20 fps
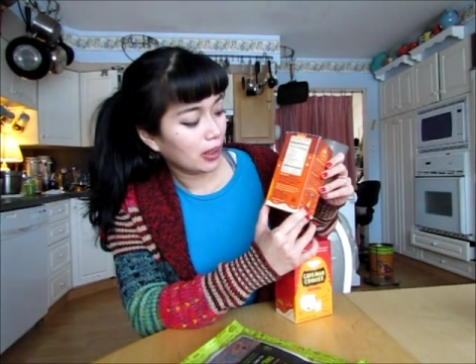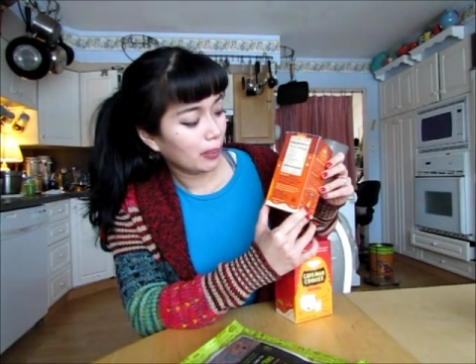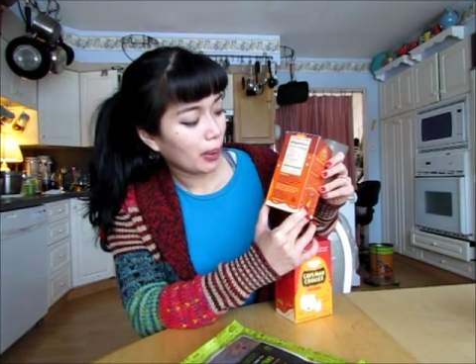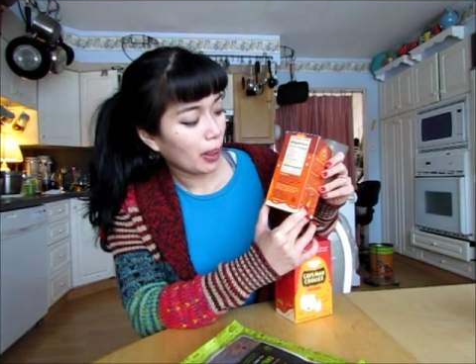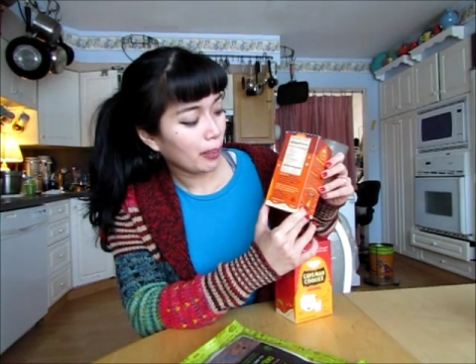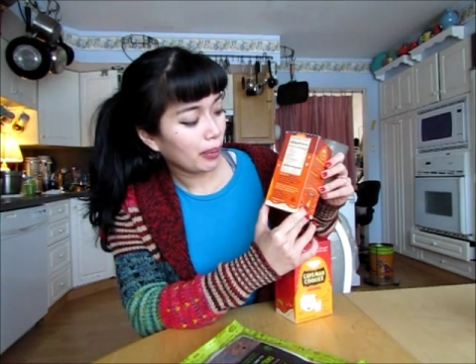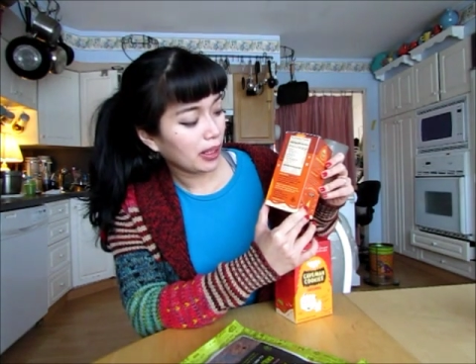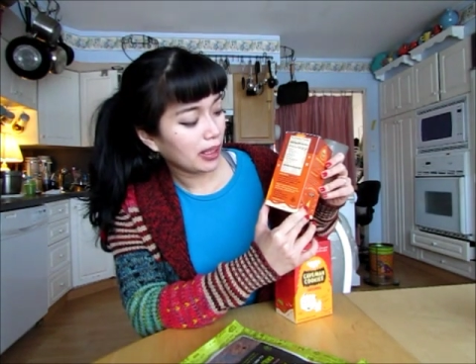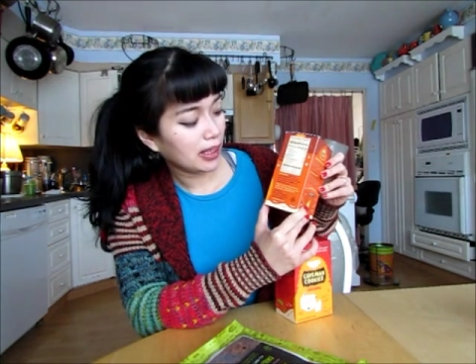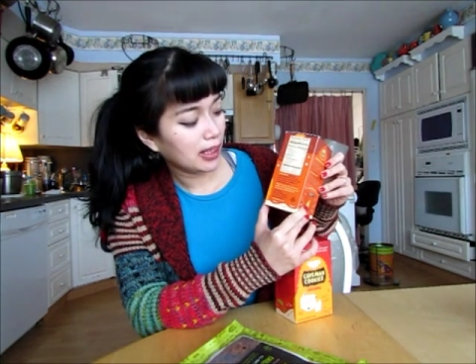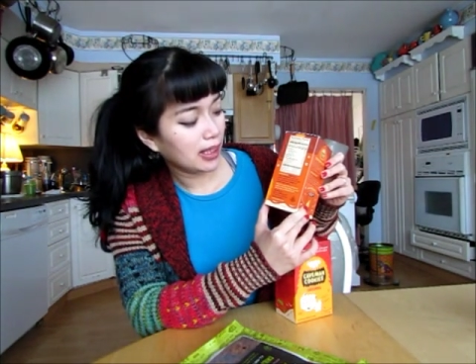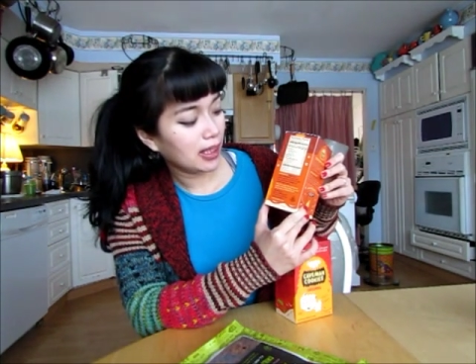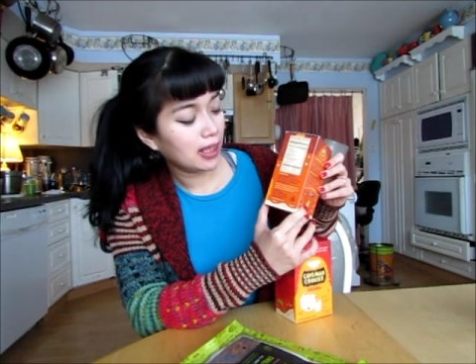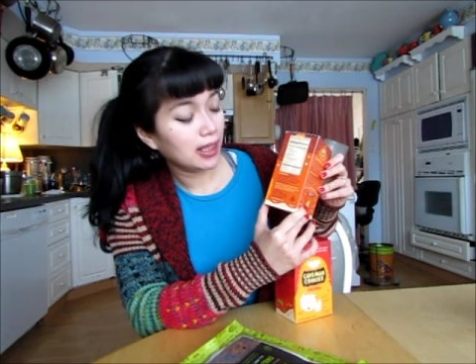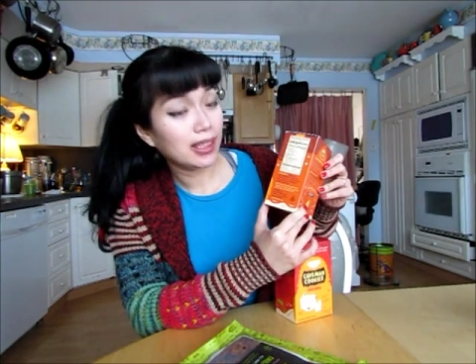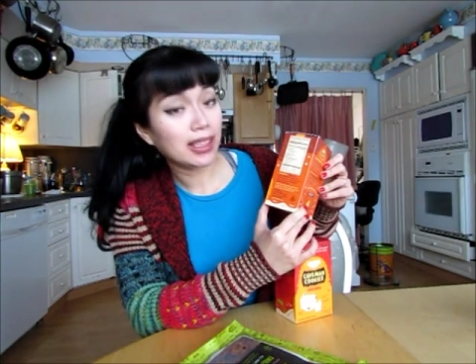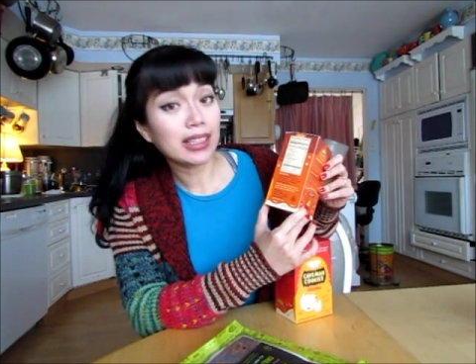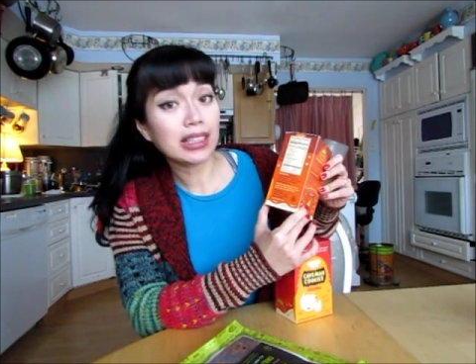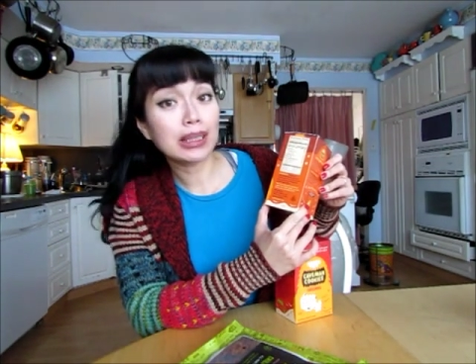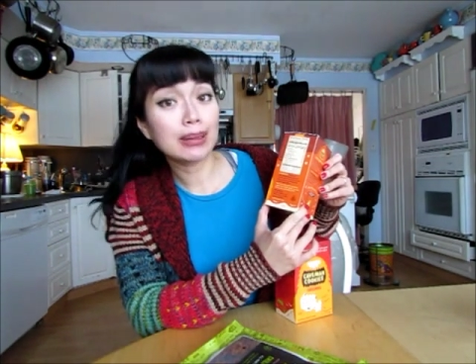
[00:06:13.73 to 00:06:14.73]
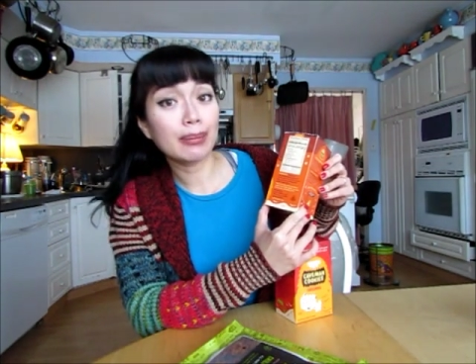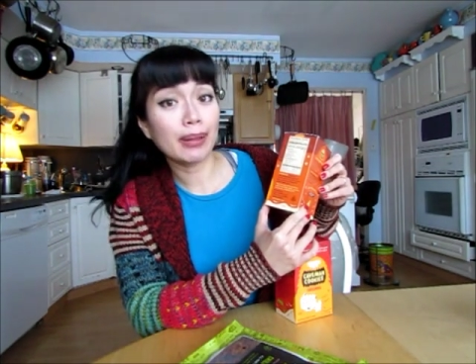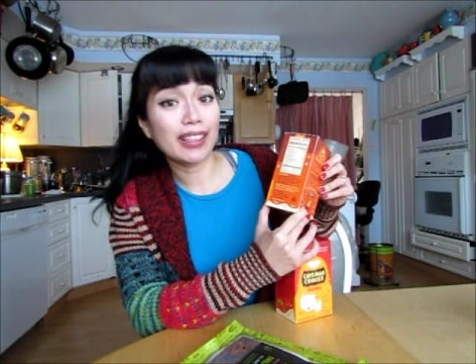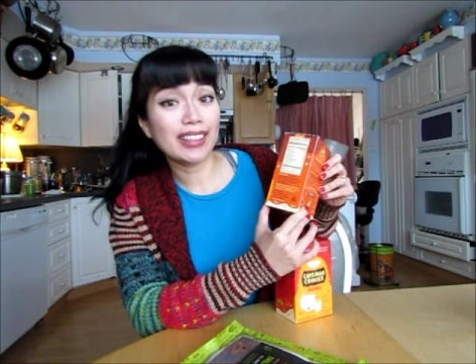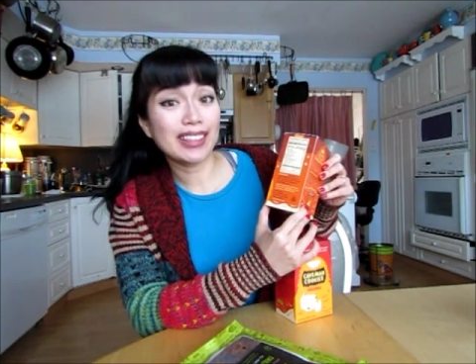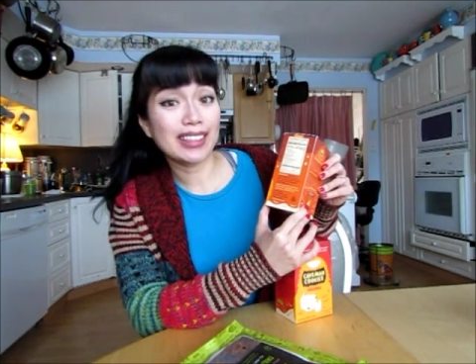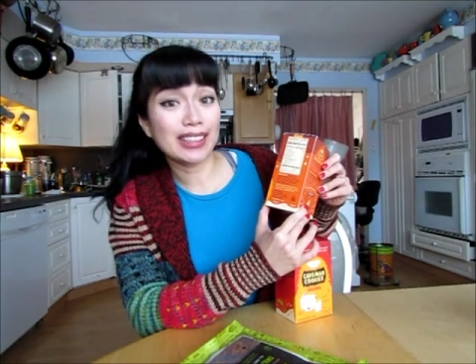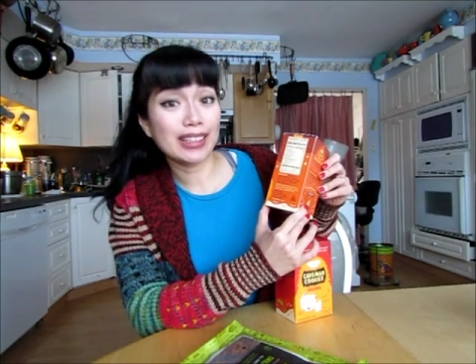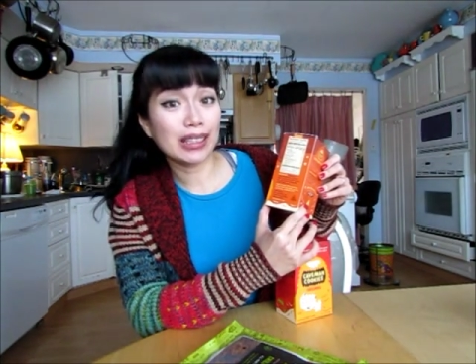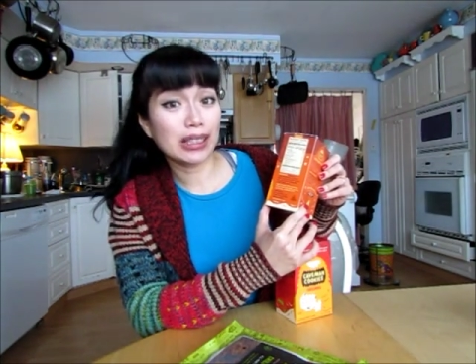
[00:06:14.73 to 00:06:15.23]
Pumpkin seeds and
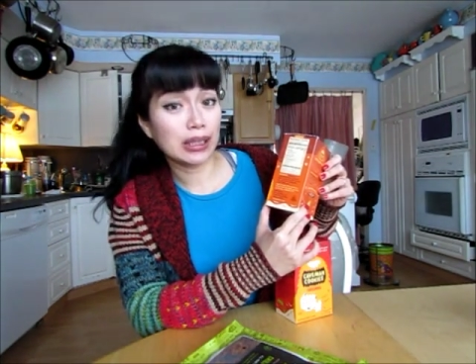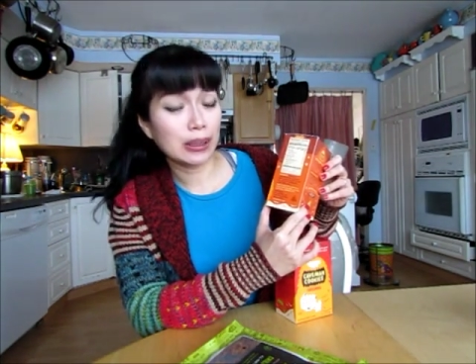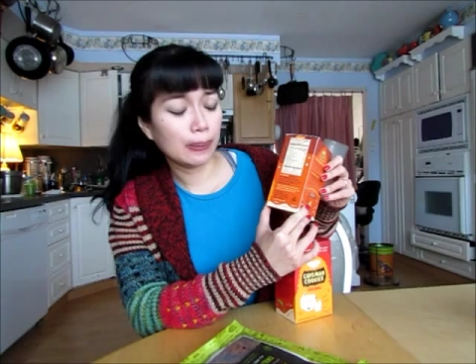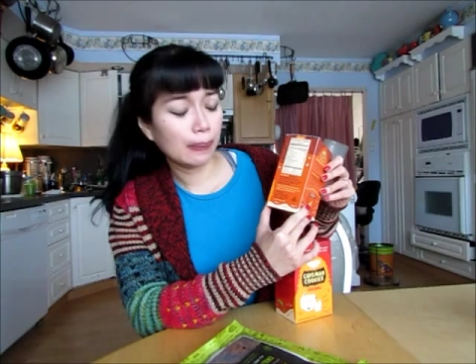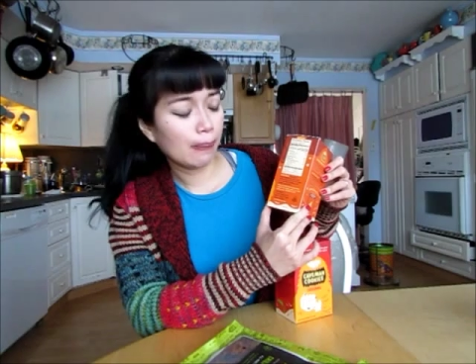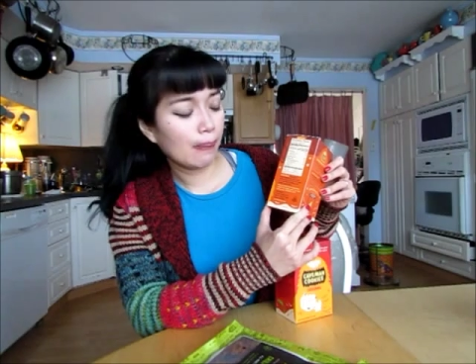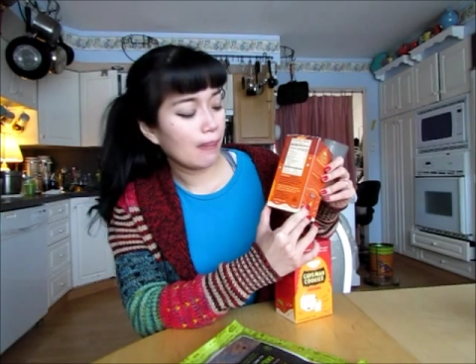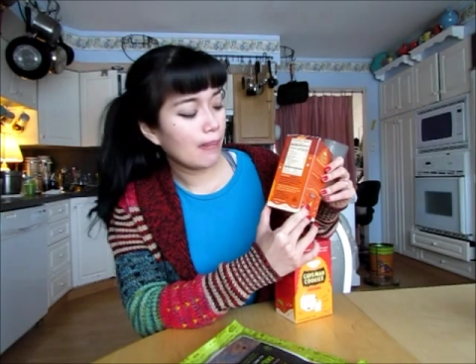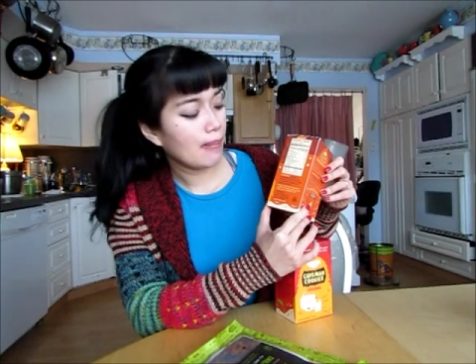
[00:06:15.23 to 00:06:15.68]
spices.